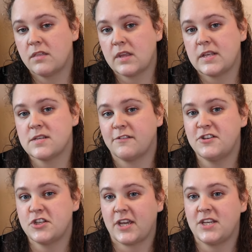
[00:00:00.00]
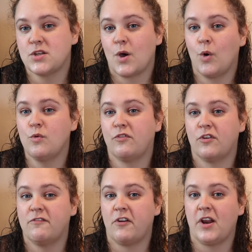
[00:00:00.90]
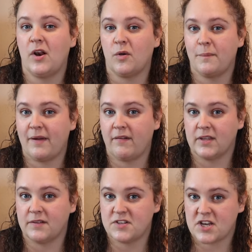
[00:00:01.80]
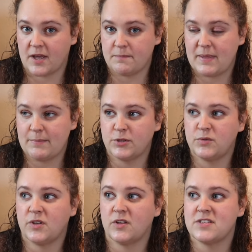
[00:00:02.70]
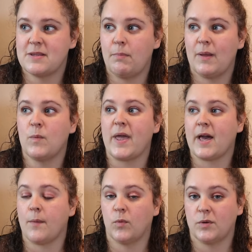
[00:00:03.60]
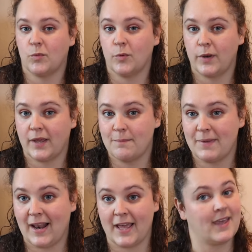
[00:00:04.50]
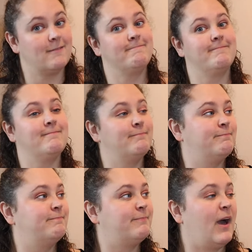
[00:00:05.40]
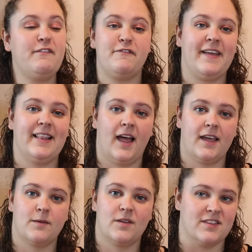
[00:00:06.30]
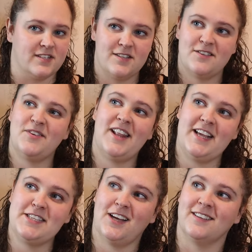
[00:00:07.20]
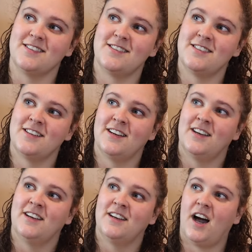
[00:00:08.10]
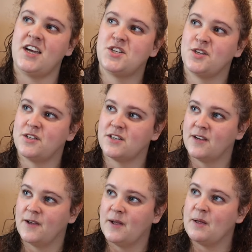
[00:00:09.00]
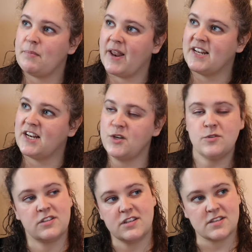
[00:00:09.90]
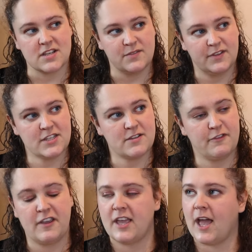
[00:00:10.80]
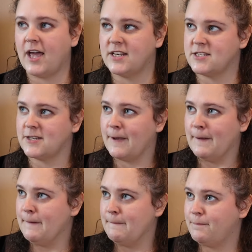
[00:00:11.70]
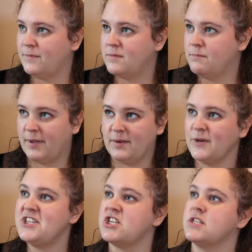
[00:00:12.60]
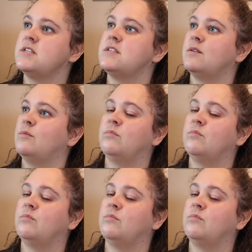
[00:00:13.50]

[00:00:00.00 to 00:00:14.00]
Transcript: things often change over a very long period of time. People do not simply wake up one morning and be like, I feel like this is a Renaissance. I should play the lute, discuss philosophy, and burn witches.